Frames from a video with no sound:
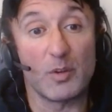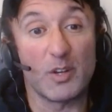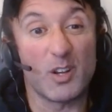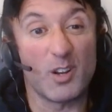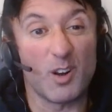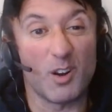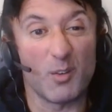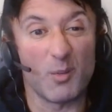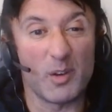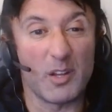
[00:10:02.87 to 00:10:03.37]

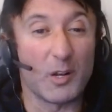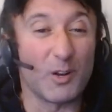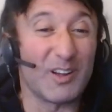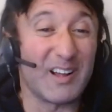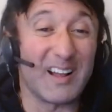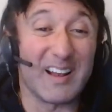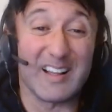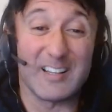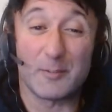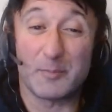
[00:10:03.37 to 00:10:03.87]

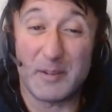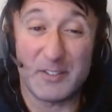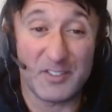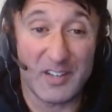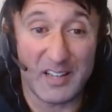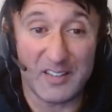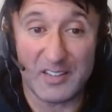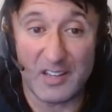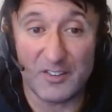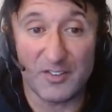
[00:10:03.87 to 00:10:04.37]
look at, like
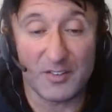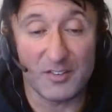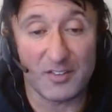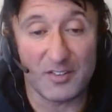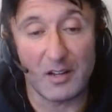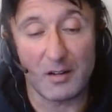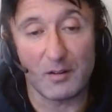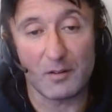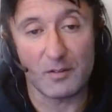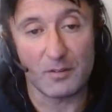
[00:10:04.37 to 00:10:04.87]
specialization
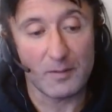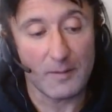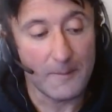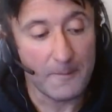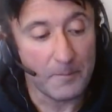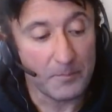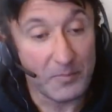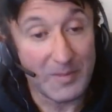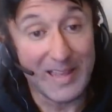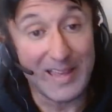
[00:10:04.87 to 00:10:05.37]
cycles.
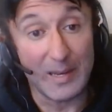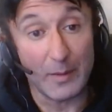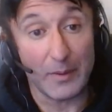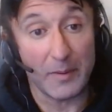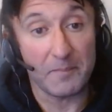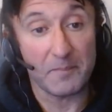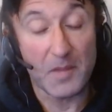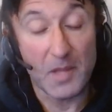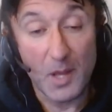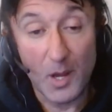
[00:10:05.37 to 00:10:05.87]

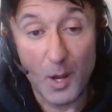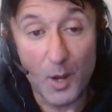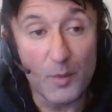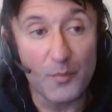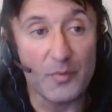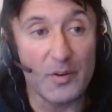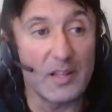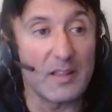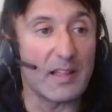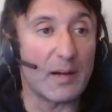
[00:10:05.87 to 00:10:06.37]
Anyway,
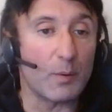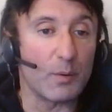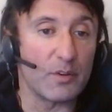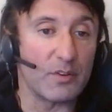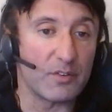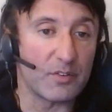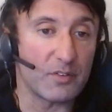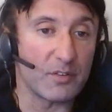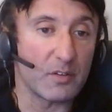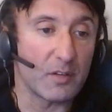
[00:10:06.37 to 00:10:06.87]
hopefully that
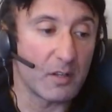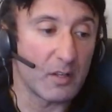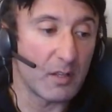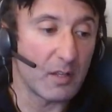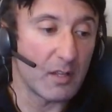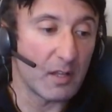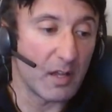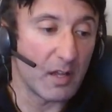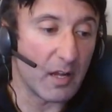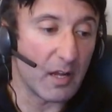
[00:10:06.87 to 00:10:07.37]
was
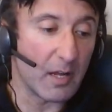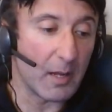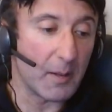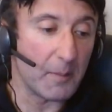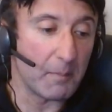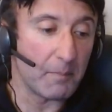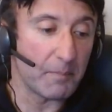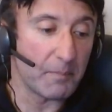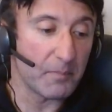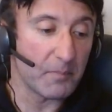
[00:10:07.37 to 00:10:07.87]

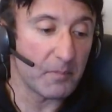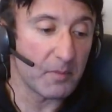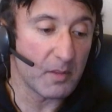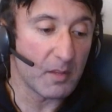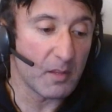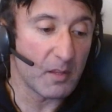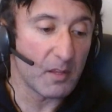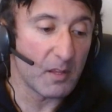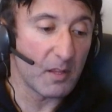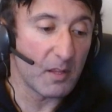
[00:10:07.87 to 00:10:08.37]
a
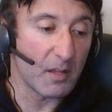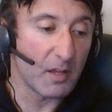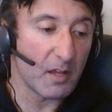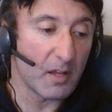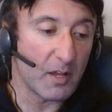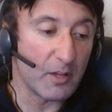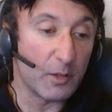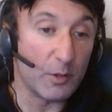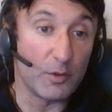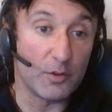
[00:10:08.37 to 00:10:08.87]

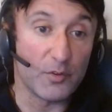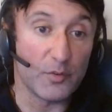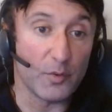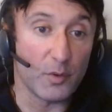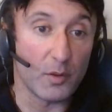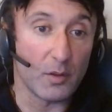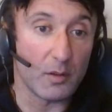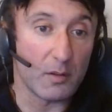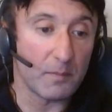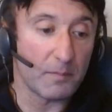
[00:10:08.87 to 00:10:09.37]

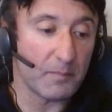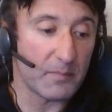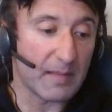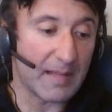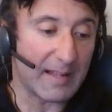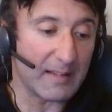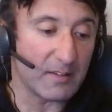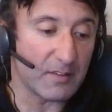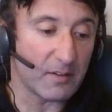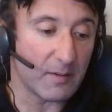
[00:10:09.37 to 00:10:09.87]
useful
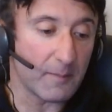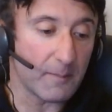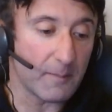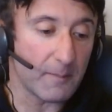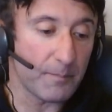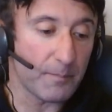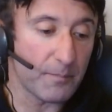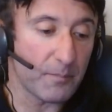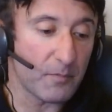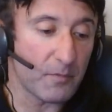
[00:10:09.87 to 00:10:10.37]
answer.
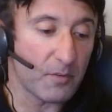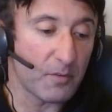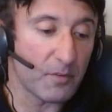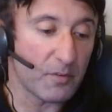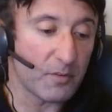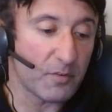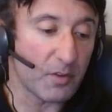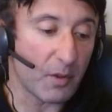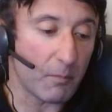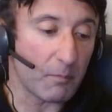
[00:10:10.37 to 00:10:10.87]

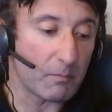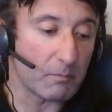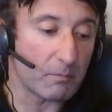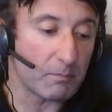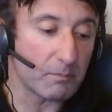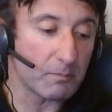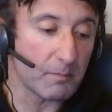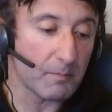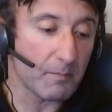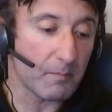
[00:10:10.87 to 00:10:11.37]
So,
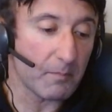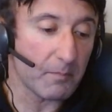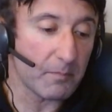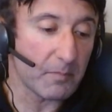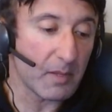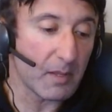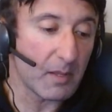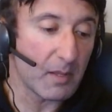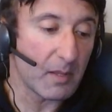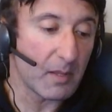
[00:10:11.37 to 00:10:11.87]

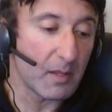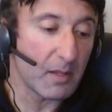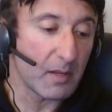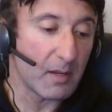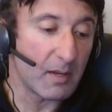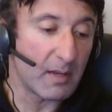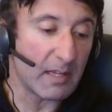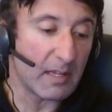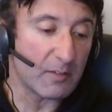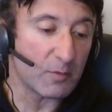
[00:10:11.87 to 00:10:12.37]

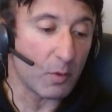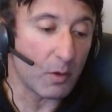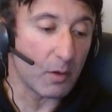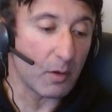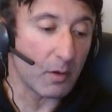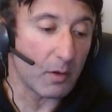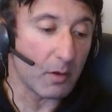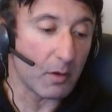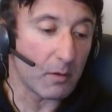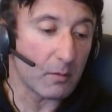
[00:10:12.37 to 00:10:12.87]
next
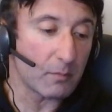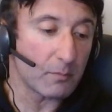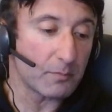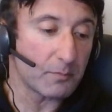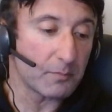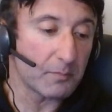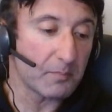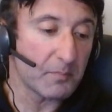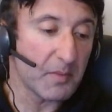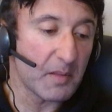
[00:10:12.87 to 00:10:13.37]
one.
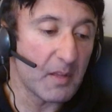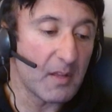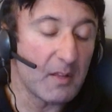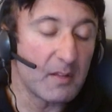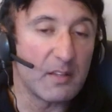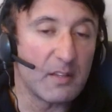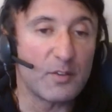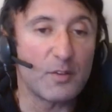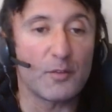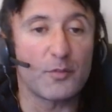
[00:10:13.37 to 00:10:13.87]

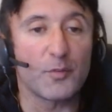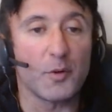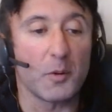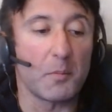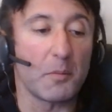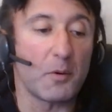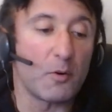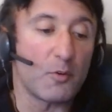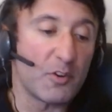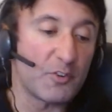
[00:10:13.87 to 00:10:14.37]
This is
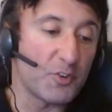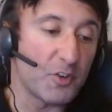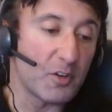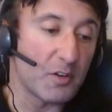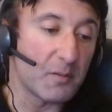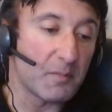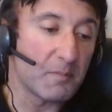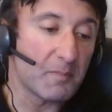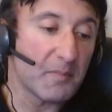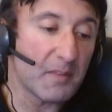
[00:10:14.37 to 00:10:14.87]
from
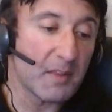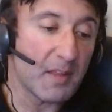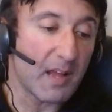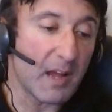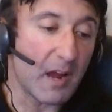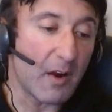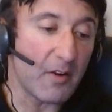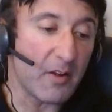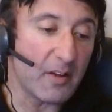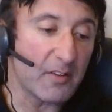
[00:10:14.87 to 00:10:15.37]
Richard
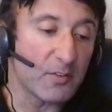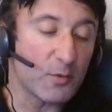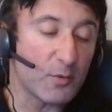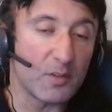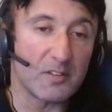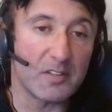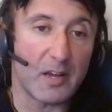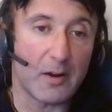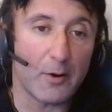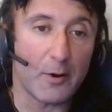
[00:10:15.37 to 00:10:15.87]
Arias
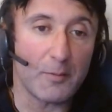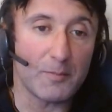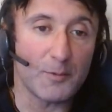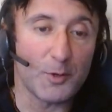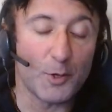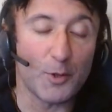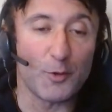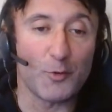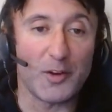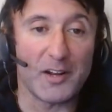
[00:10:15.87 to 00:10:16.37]
Quintero,
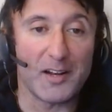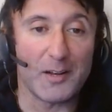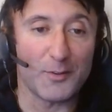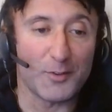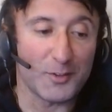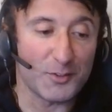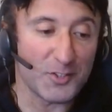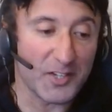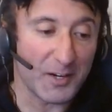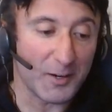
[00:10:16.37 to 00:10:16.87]
another regular
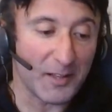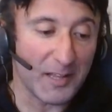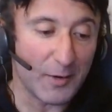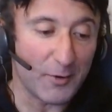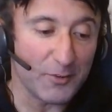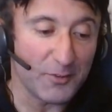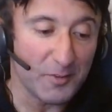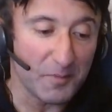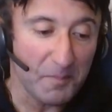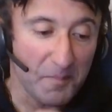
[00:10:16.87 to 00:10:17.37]
of the channel. Hey,
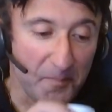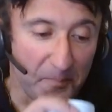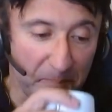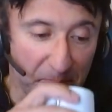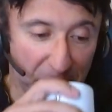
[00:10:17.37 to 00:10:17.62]
Richard.